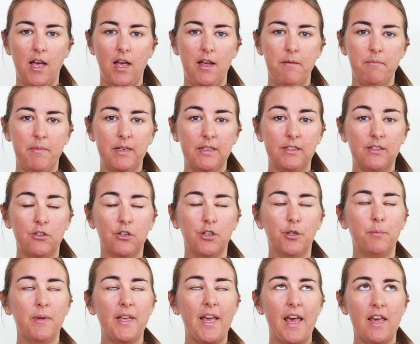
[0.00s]
It
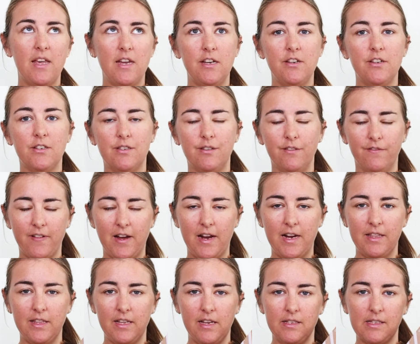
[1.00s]
took me ages to
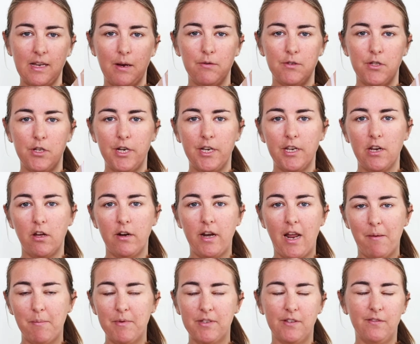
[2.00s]
find these. I was looking on
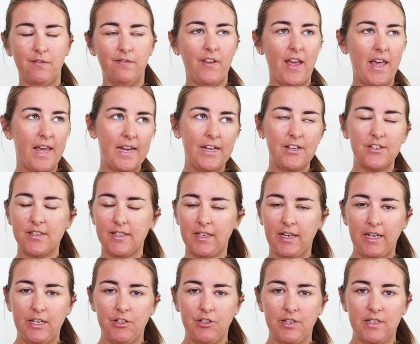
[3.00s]
Amazon for ages and
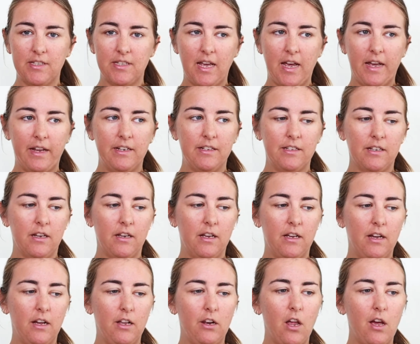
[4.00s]
ages, and
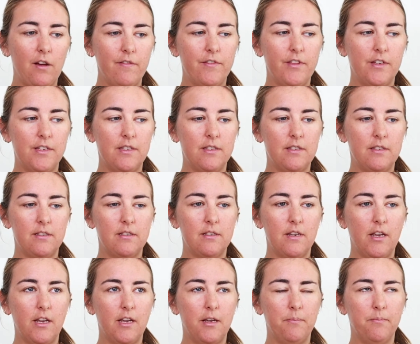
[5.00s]
a lot of the
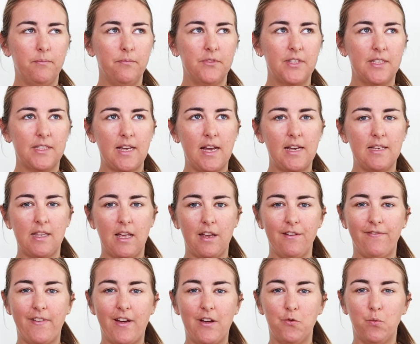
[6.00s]
designs that I
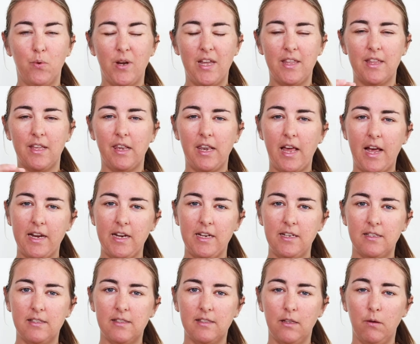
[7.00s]
found were either
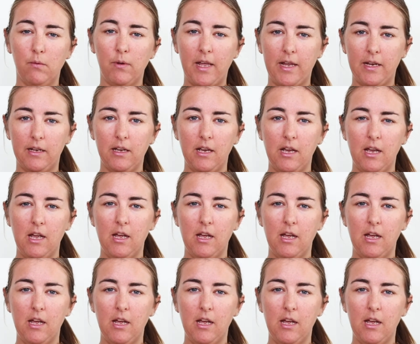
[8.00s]
lights, they were like